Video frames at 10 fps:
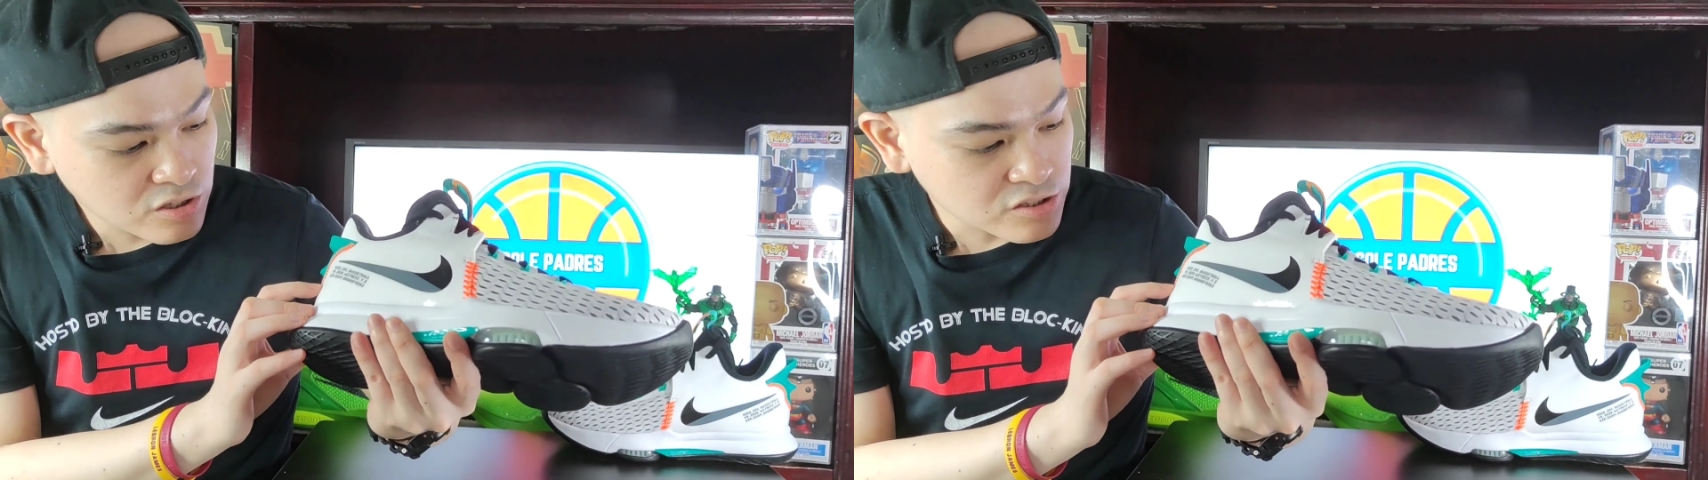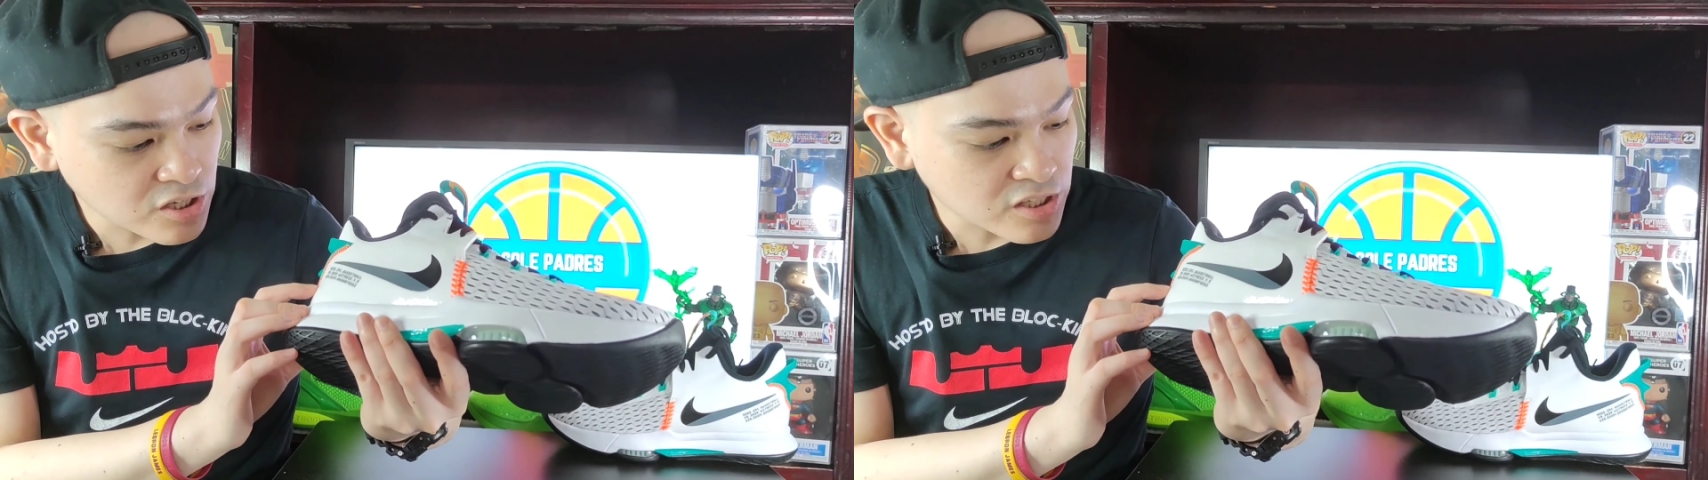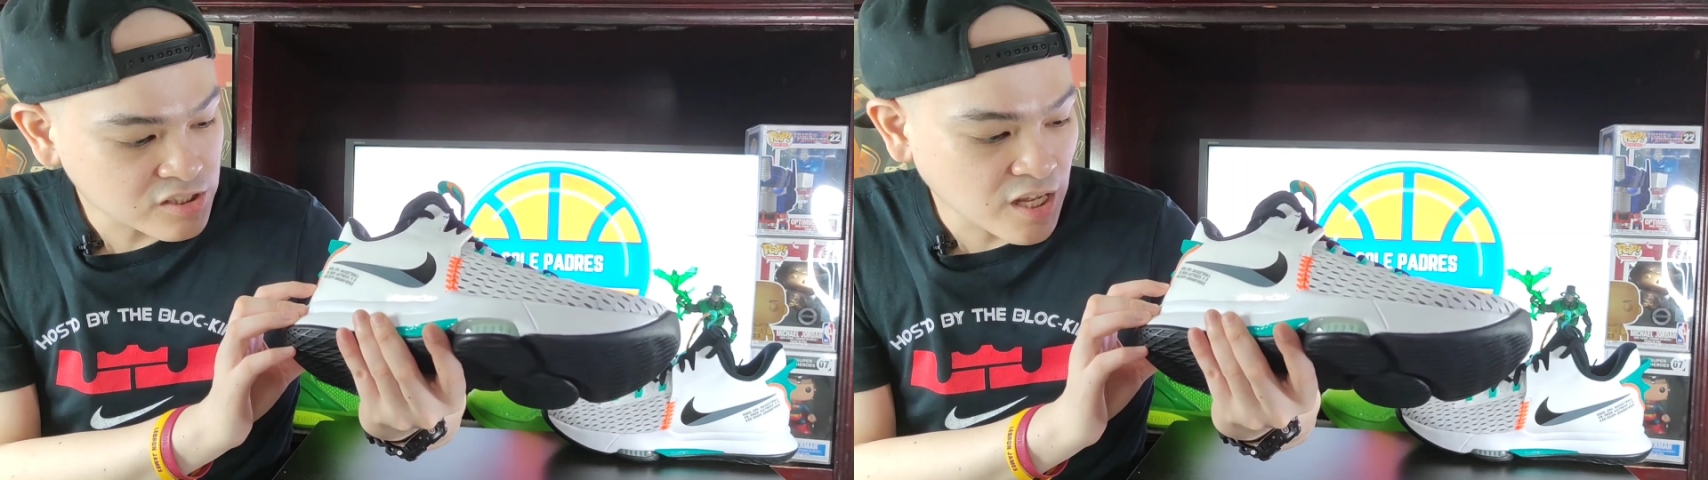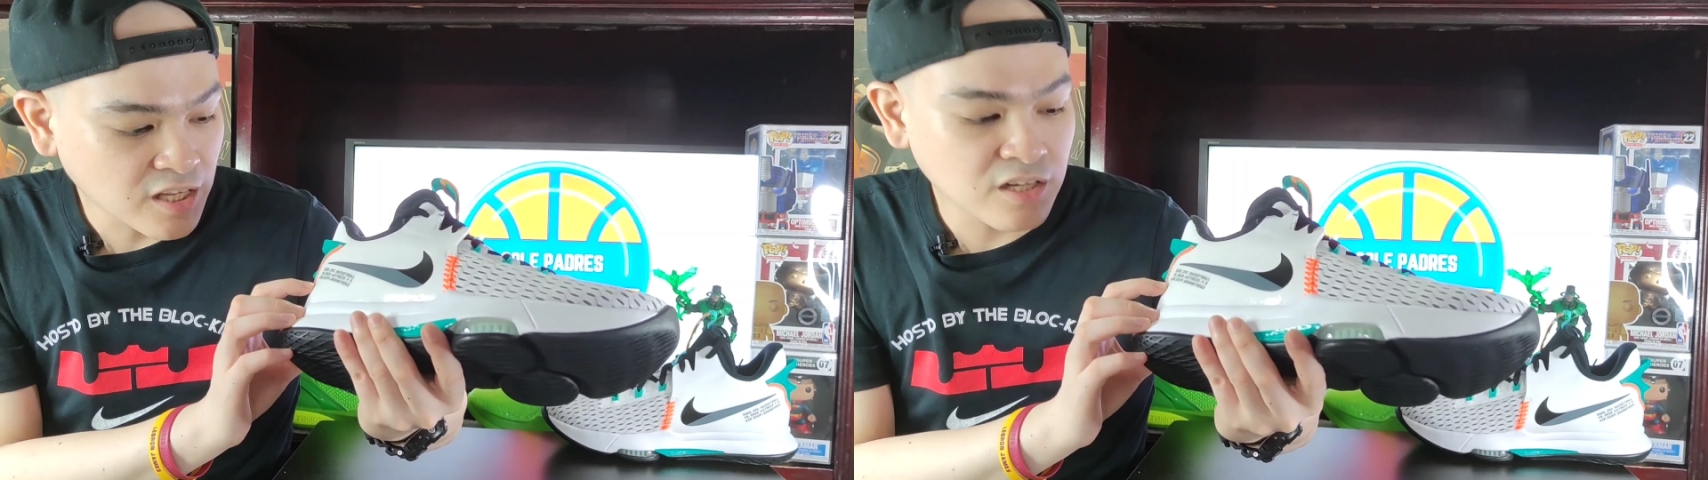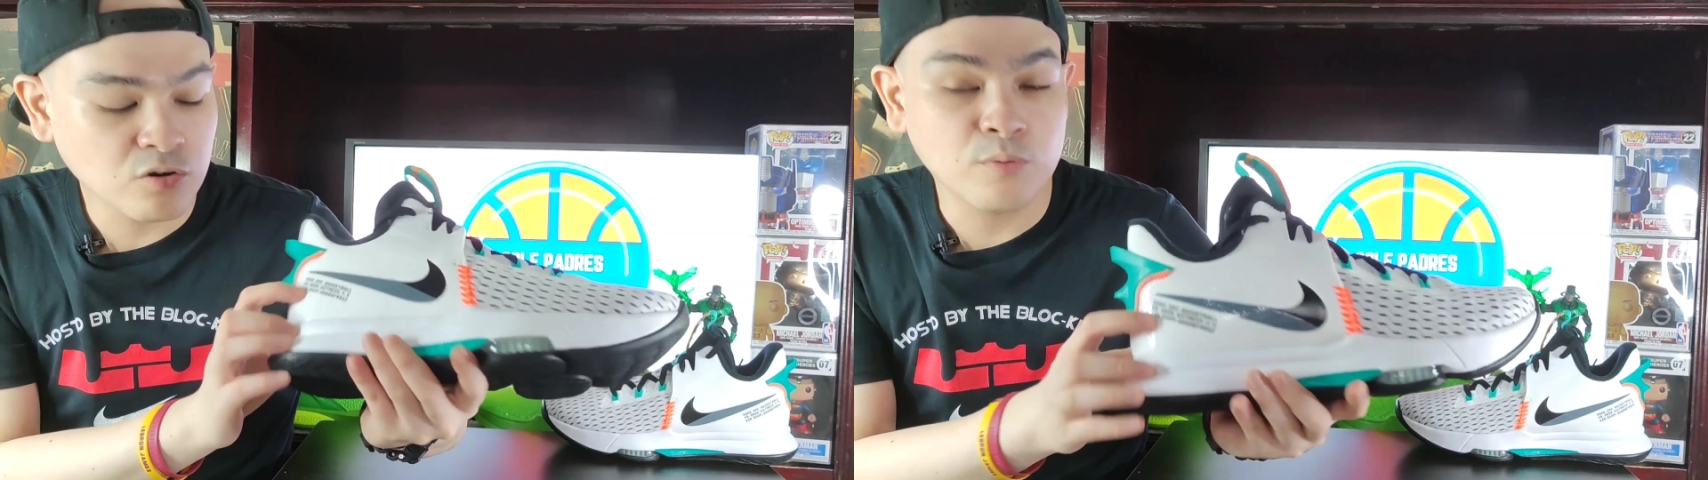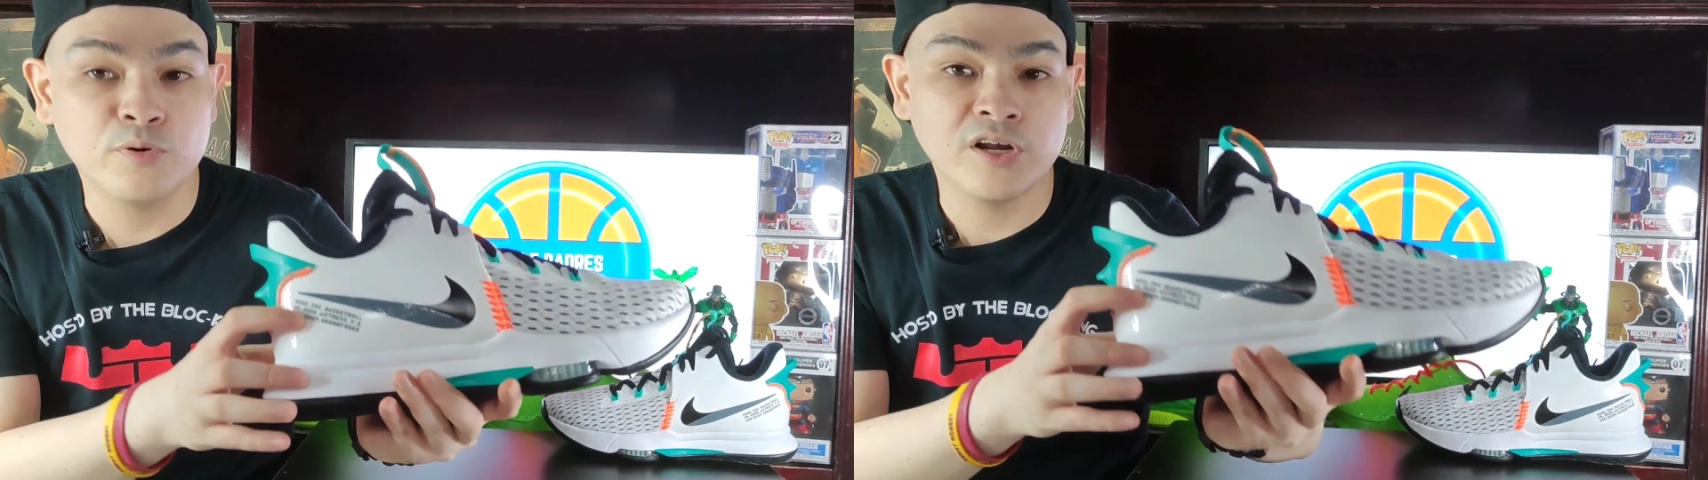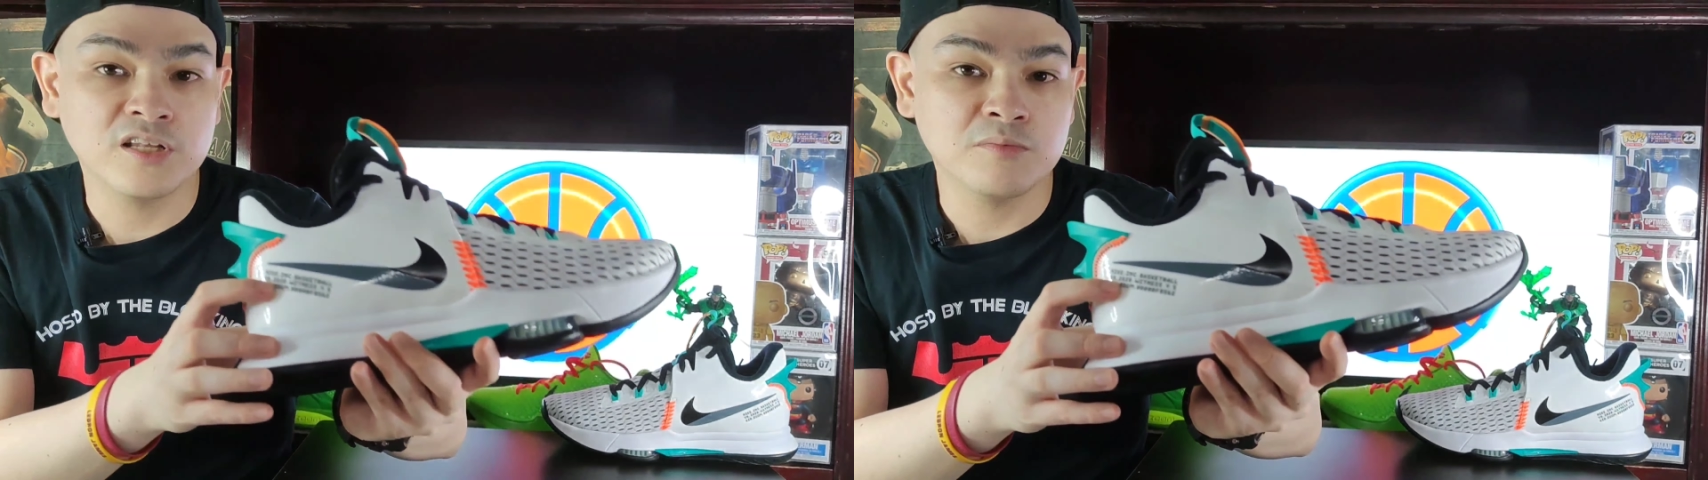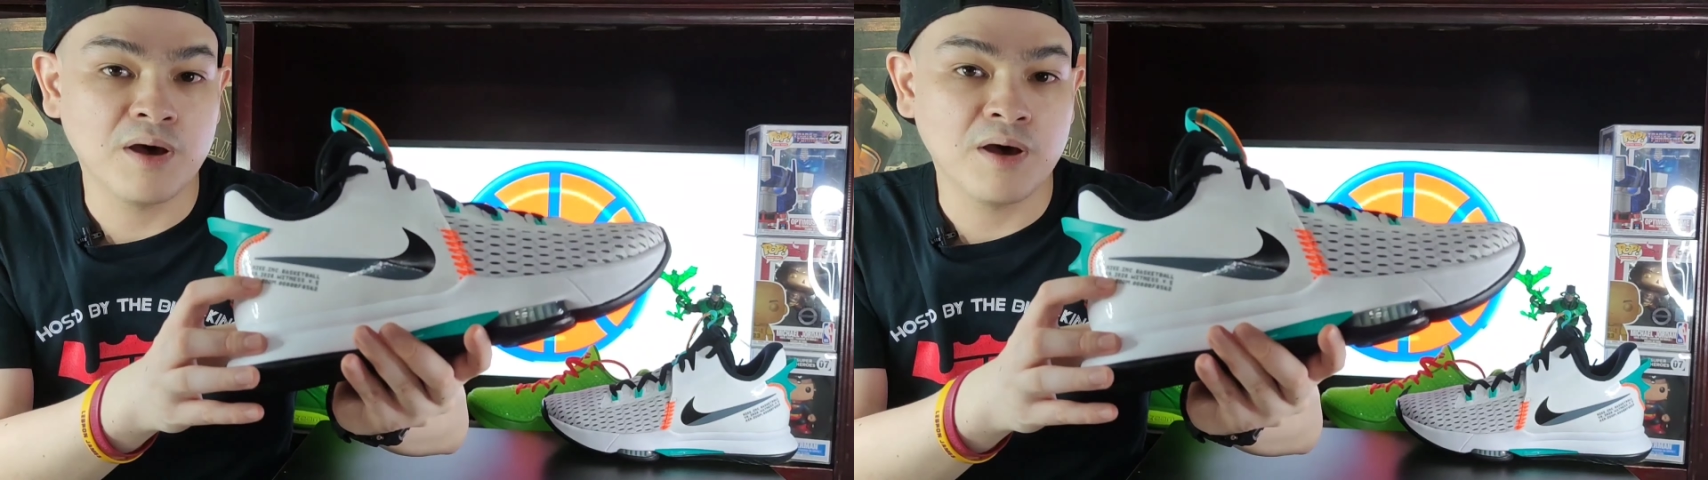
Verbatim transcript: it says Nike Incorporated